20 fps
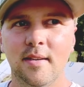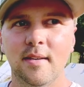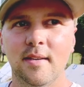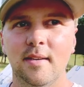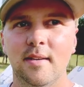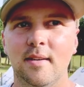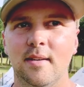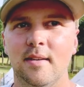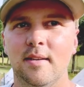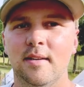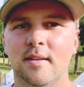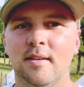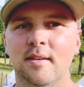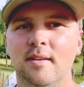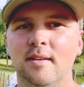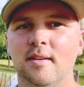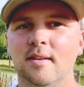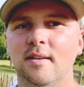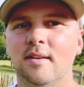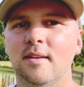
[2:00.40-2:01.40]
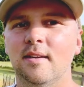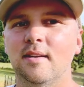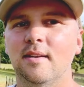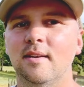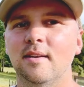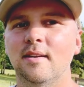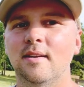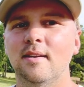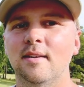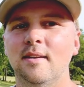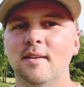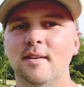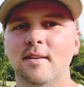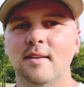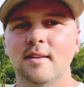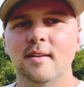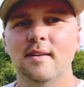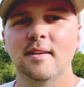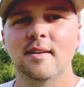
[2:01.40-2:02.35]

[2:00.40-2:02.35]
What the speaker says: (no one is talking)